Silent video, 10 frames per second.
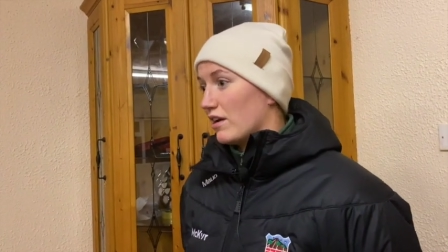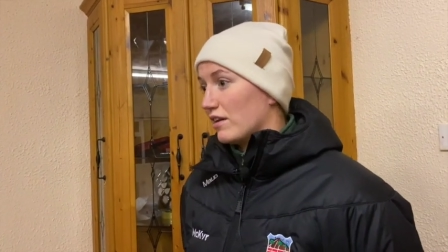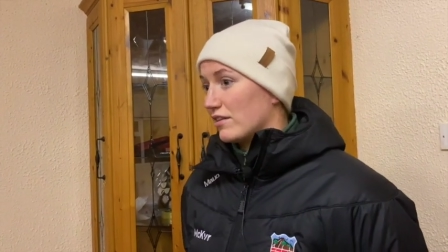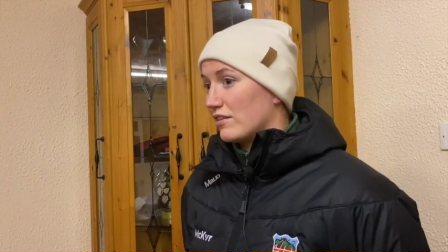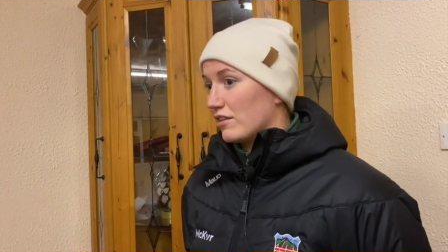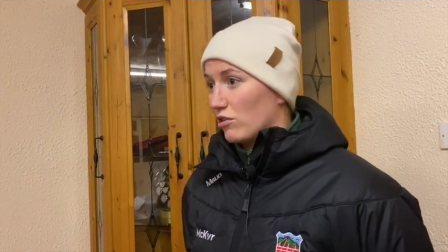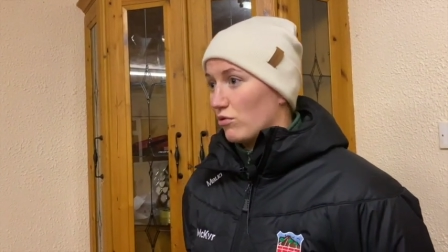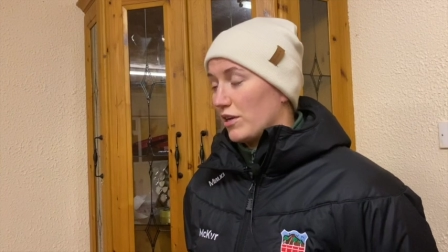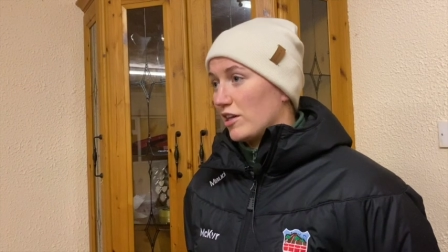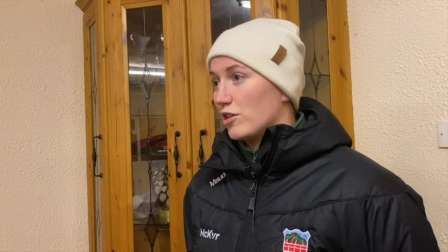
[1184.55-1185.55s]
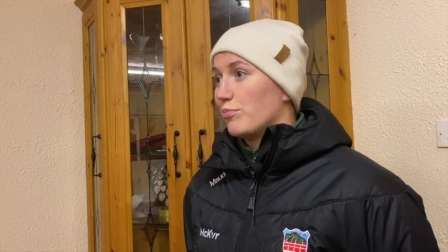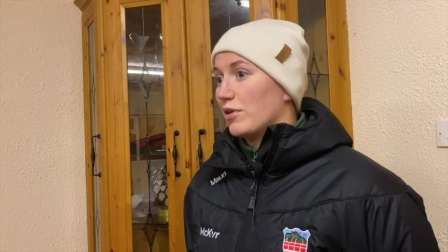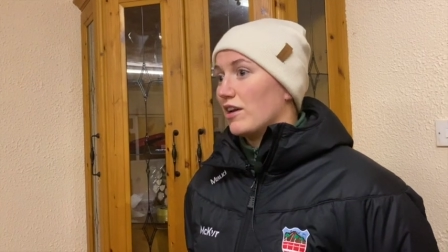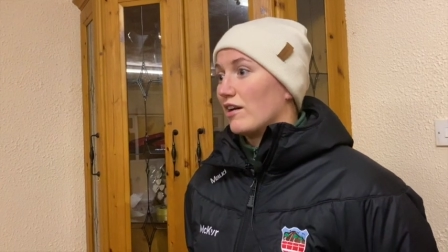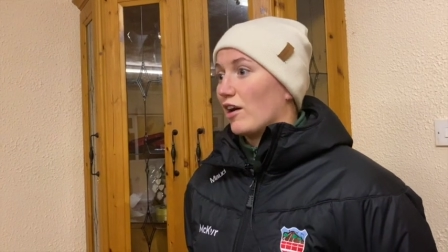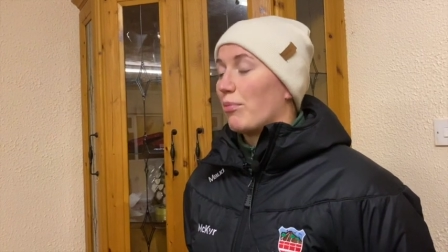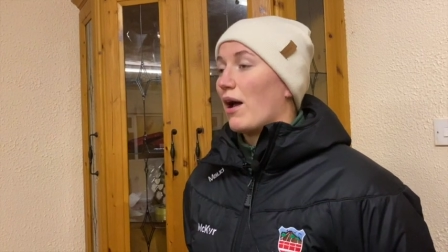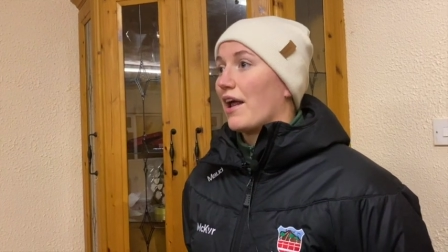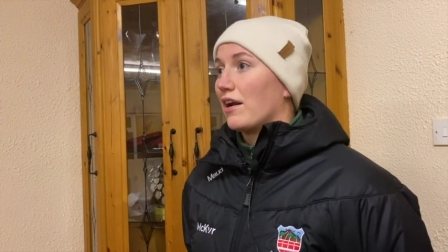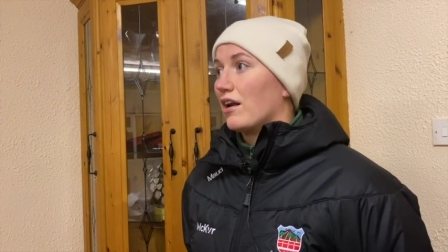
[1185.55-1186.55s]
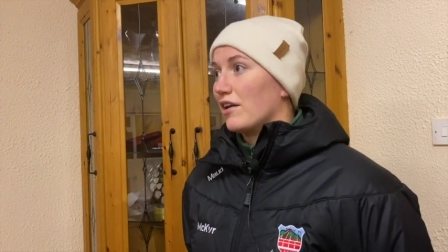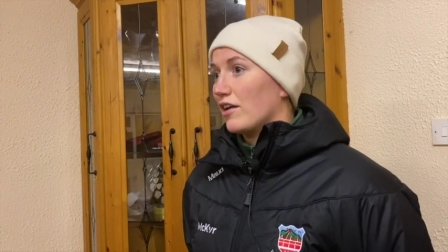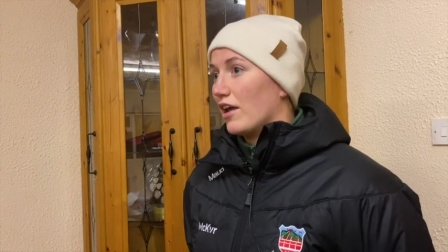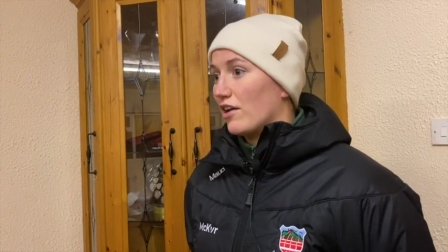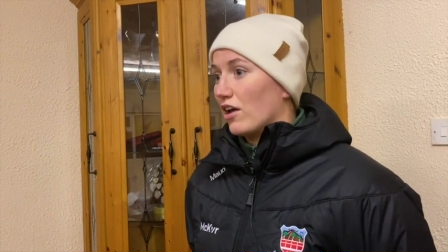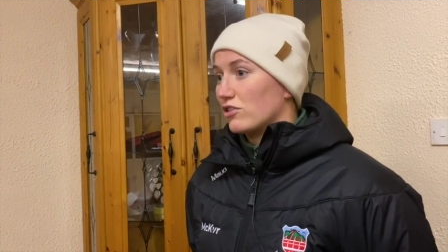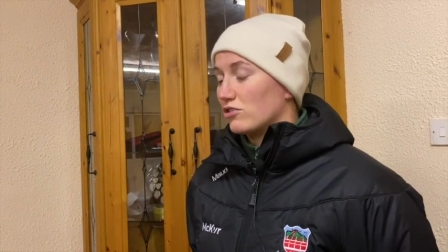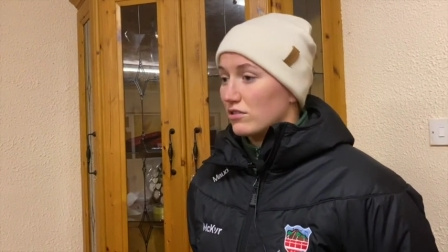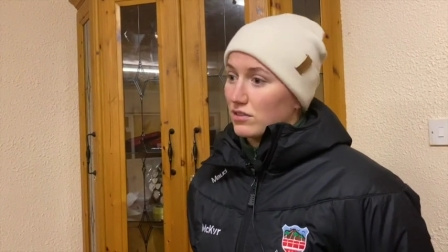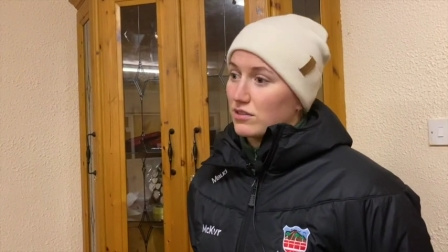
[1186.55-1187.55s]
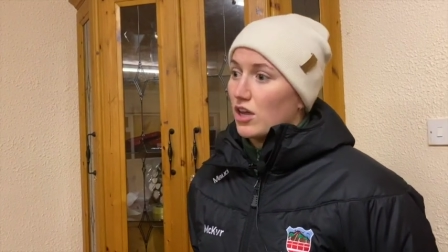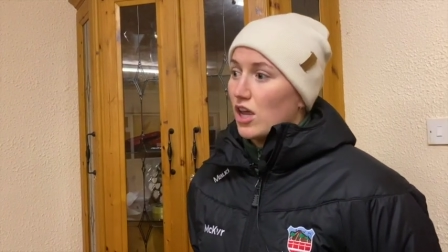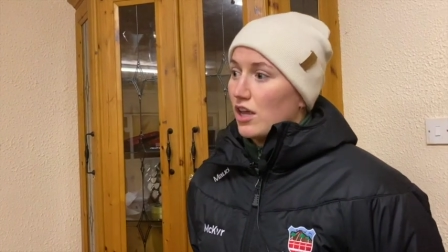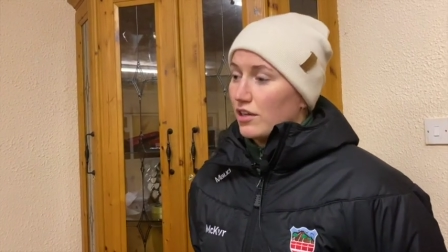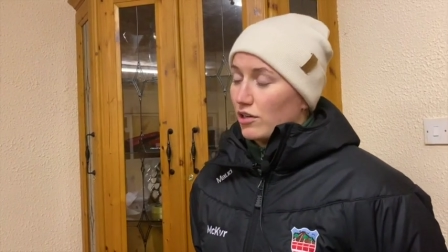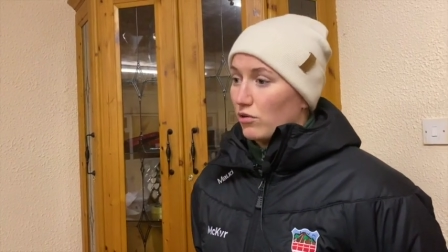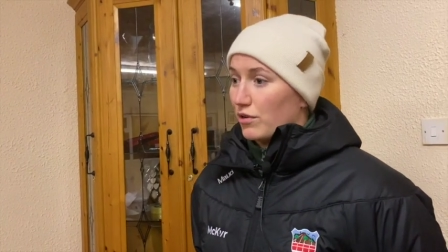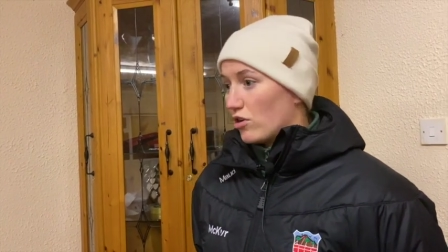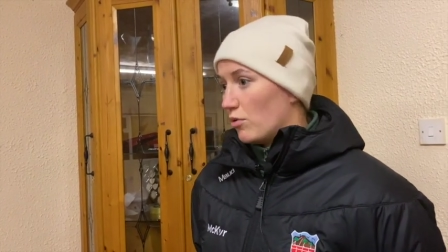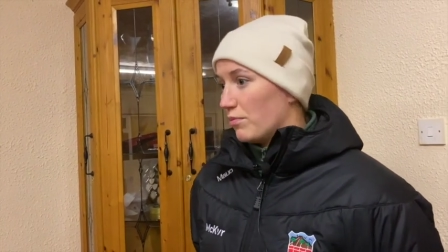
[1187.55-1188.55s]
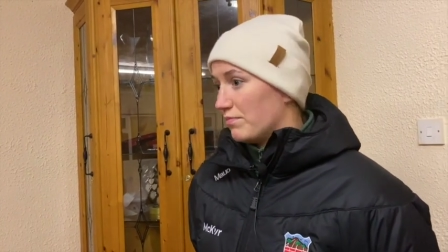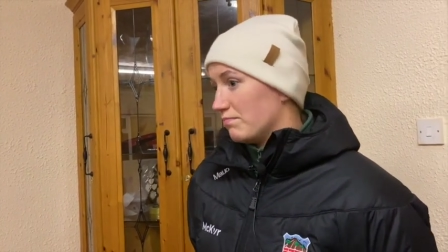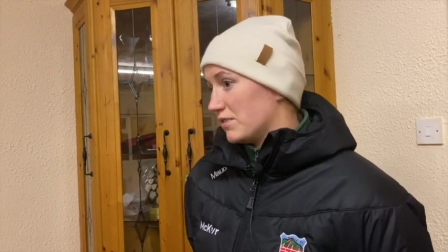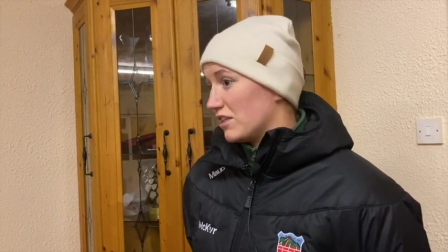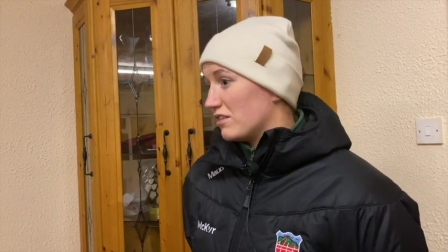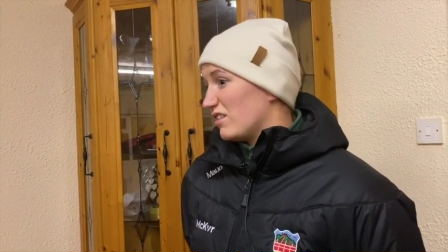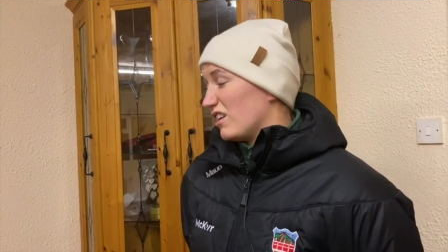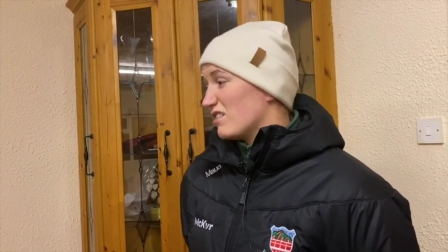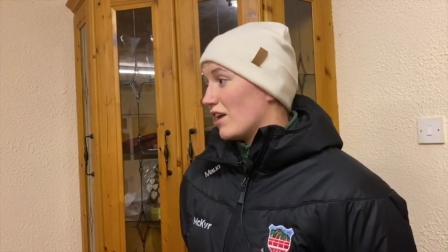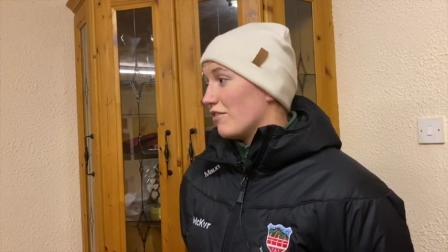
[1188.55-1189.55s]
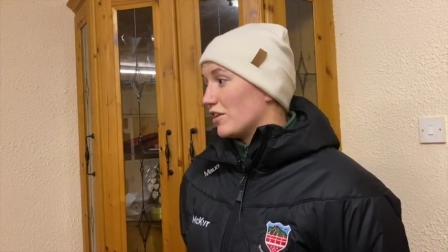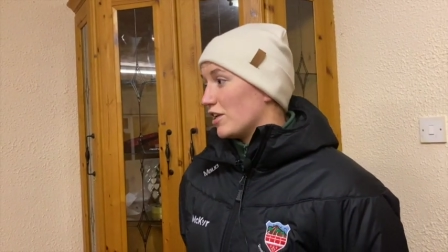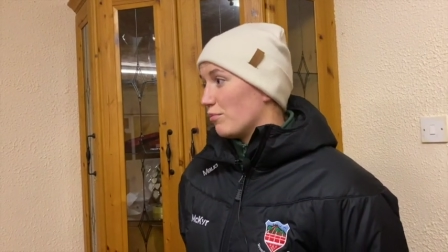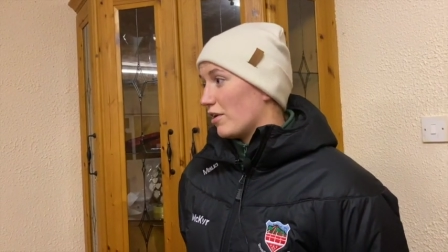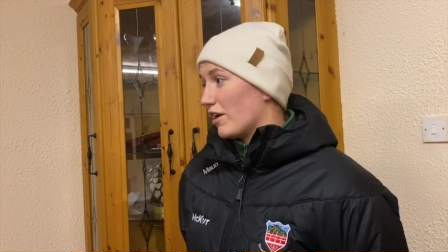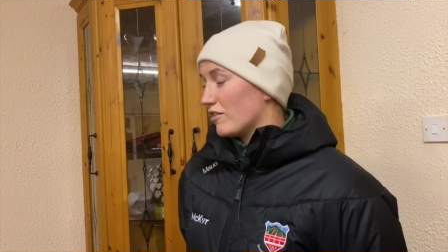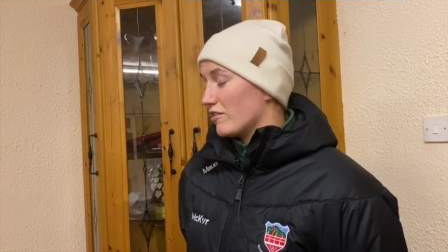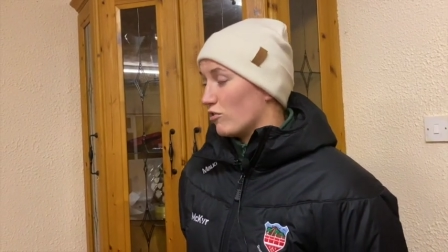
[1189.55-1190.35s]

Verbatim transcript: And, you know, we need to build our panel and, and not just, you know, the cup 16, 17 players.